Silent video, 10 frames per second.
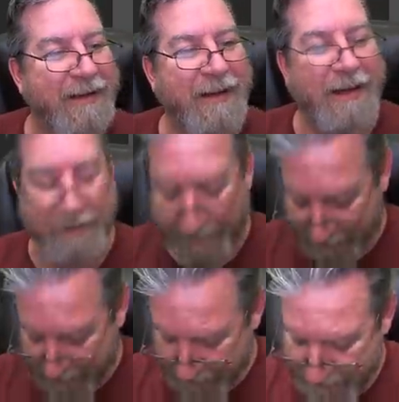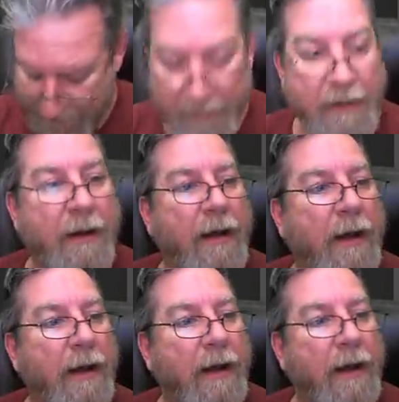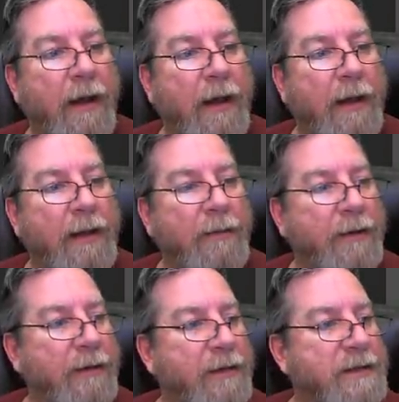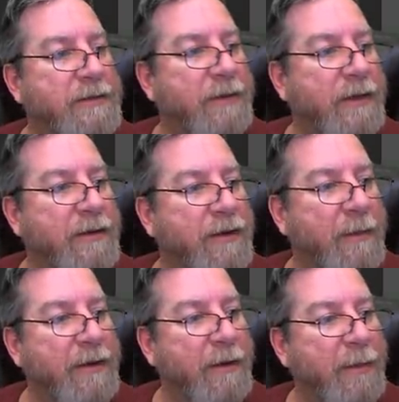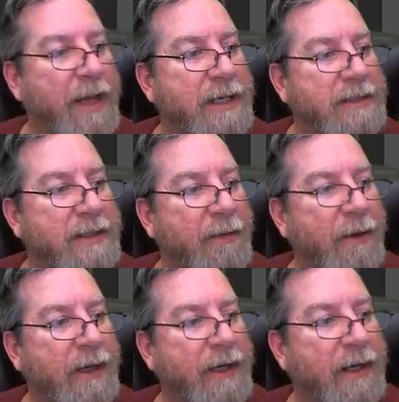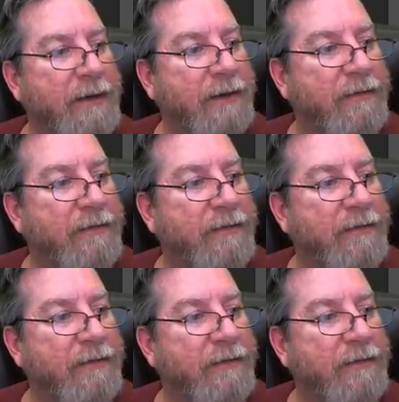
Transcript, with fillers: Here we go. Get rid of this. We're going to drop that opacity way down to